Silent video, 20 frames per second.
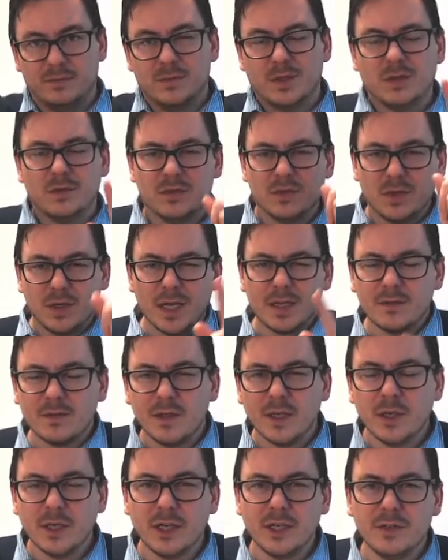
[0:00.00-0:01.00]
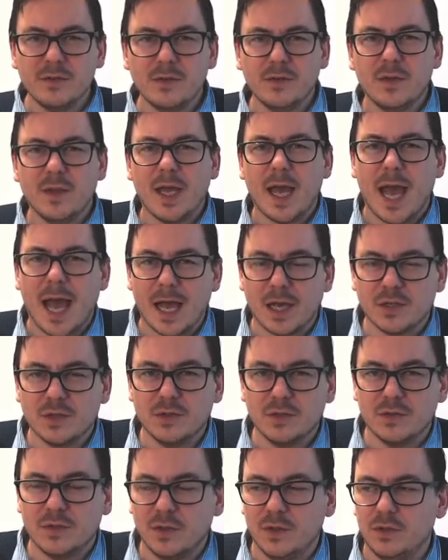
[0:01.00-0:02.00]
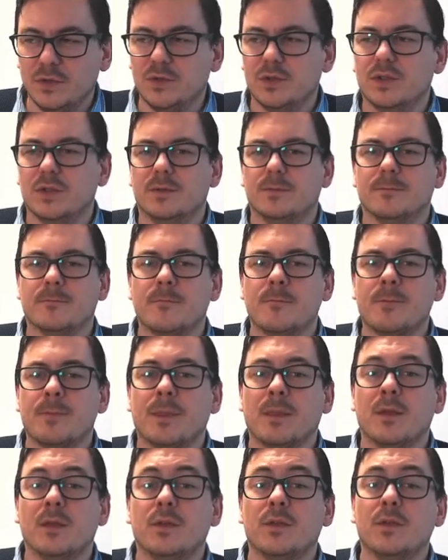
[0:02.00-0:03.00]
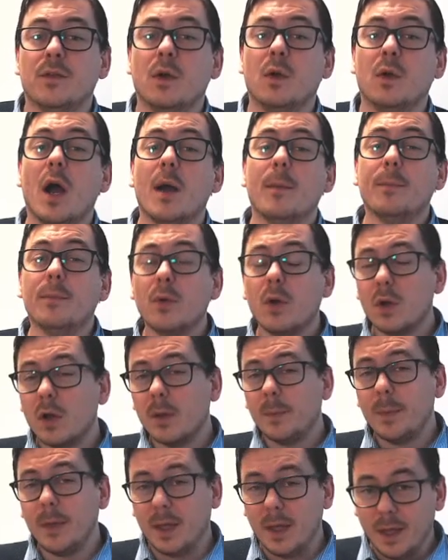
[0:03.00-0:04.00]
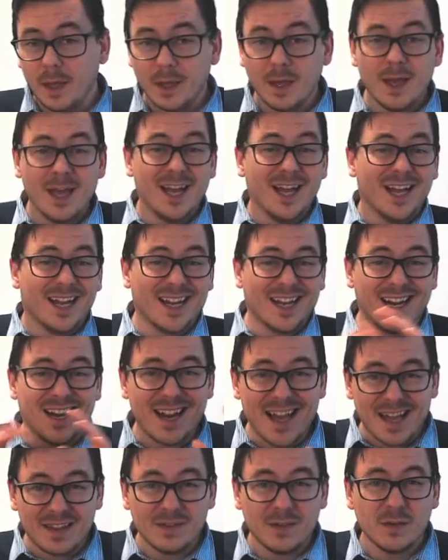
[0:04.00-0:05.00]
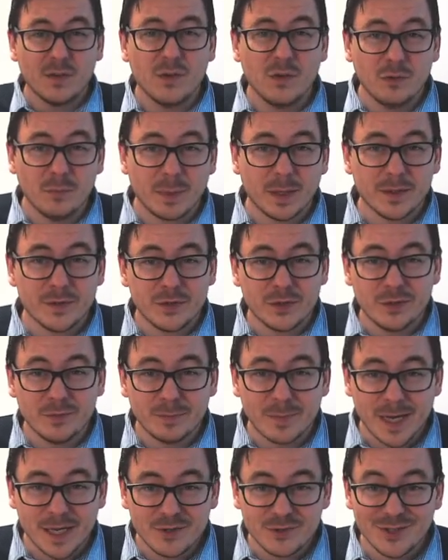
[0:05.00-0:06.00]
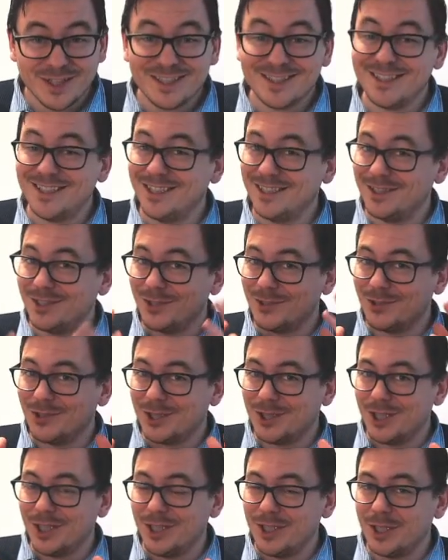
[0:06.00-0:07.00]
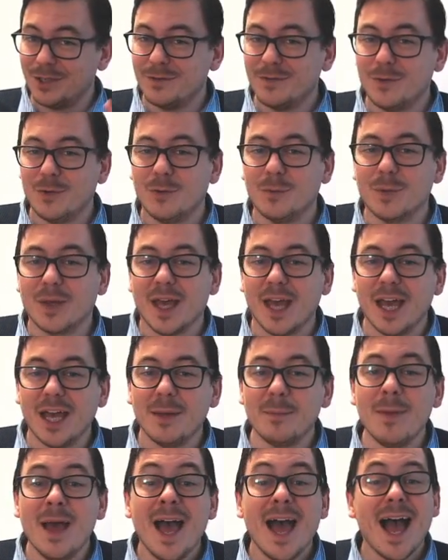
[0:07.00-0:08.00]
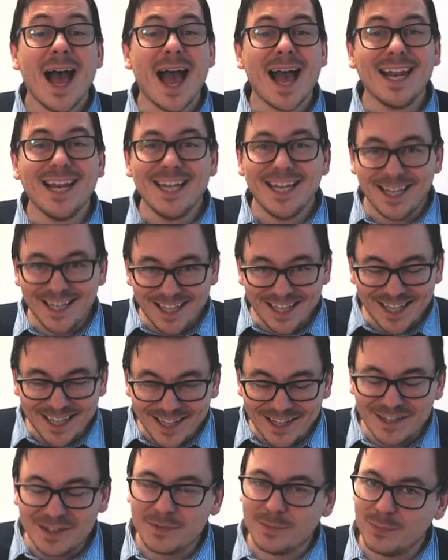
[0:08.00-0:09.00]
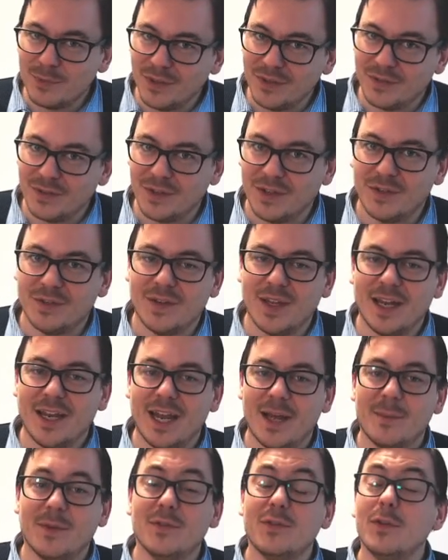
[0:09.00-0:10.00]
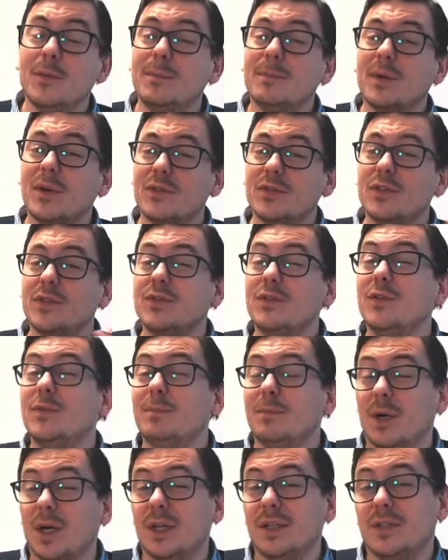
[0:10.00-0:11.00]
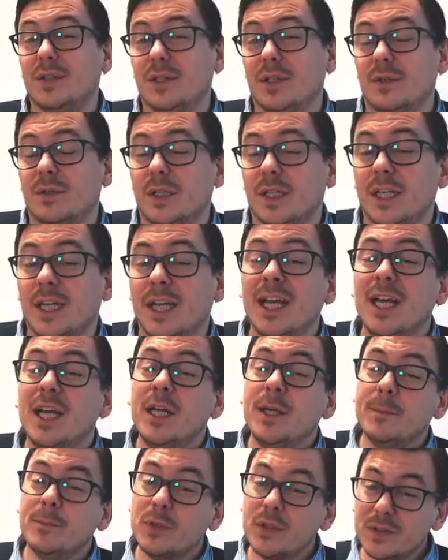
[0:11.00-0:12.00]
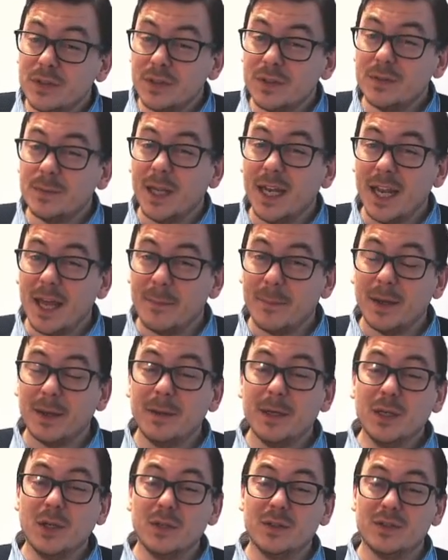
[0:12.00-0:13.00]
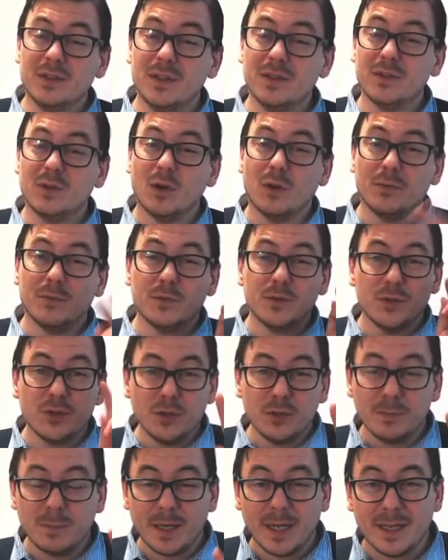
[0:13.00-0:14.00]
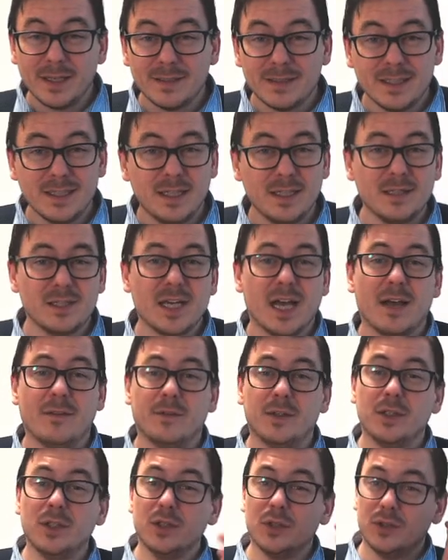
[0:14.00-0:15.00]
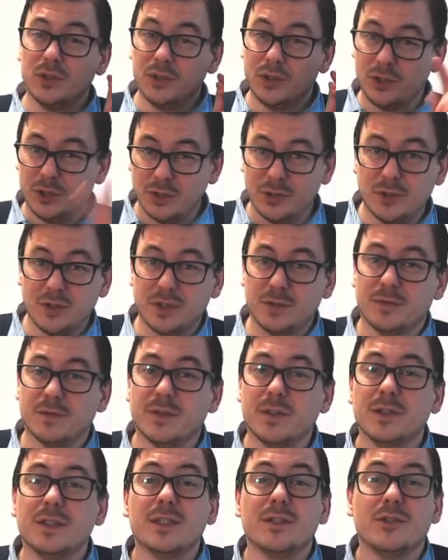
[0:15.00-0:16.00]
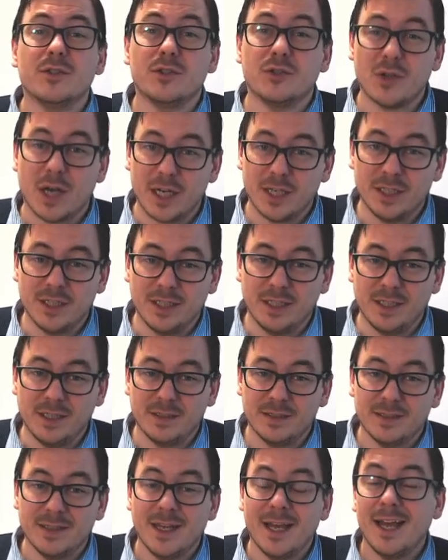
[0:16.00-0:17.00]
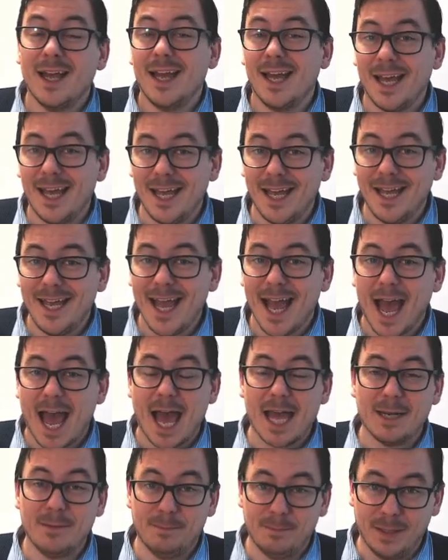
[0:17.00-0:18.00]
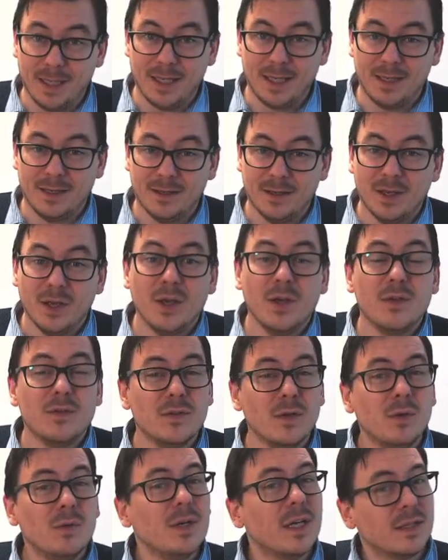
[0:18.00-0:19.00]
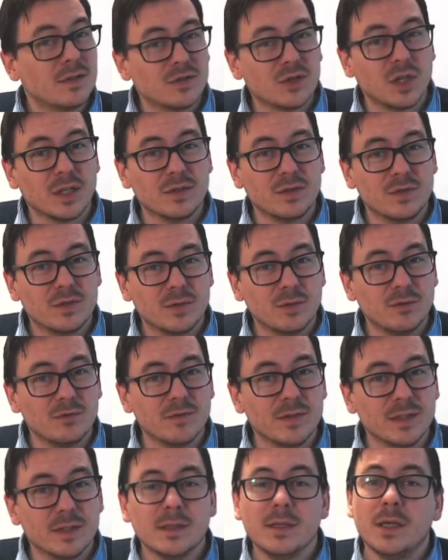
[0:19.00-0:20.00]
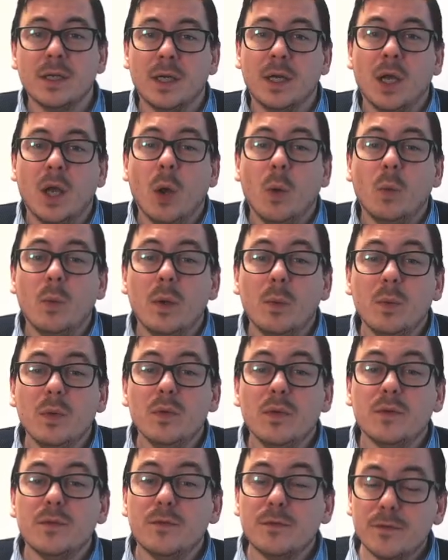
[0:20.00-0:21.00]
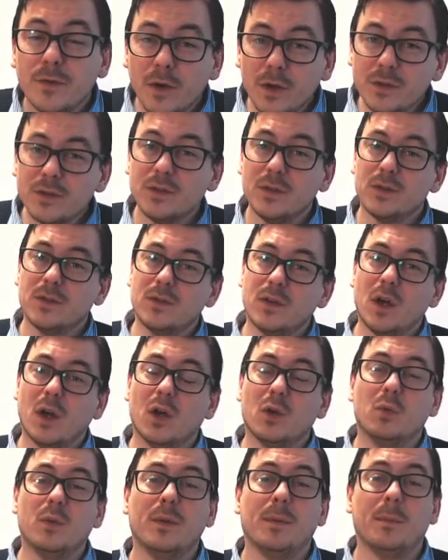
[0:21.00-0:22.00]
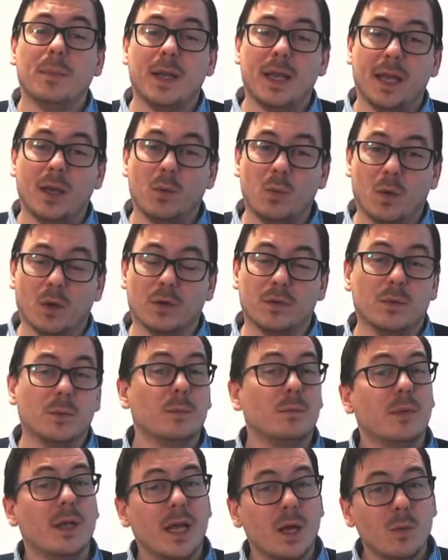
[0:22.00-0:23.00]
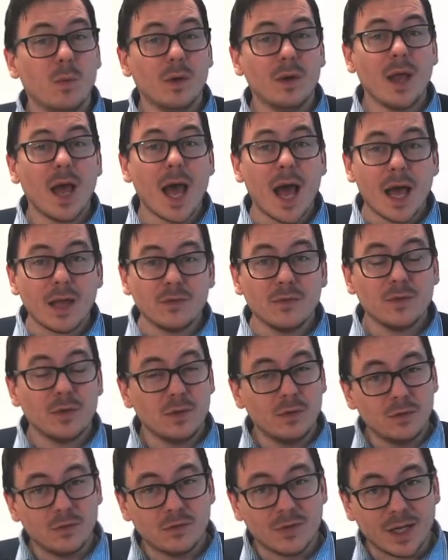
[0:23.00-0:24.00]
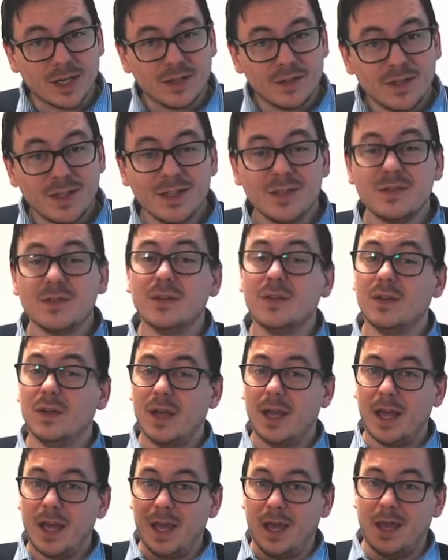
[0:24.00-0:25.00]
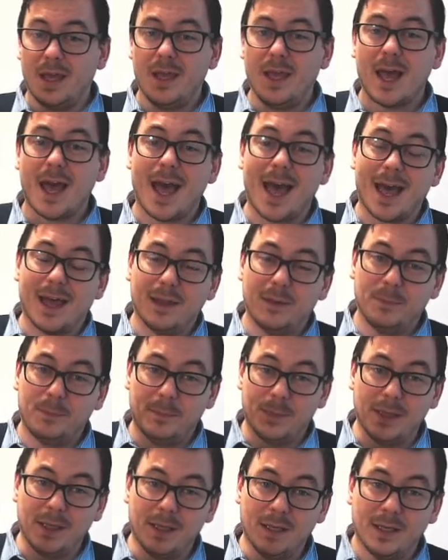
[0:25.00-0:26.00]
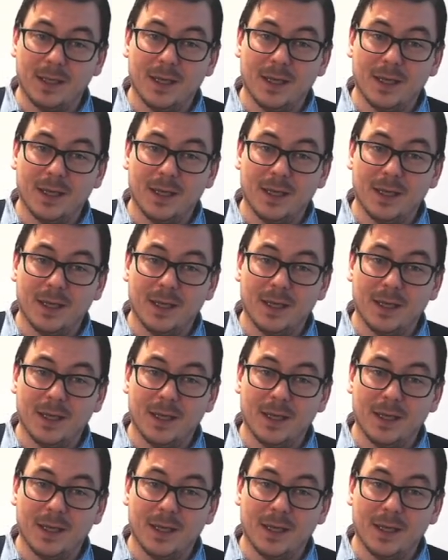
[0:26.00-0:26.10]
So let's look into the actual solution. So brought up here classic 2x2 matrix. It's a strategic form game and it is Prisoner's Dilemma, so most of you might know it. Prisoner's Dilemma consists of two players each having two different strategies, A and B. So let's try to solve it. We will first start with player 1. Player 1 has two strategies, A and B.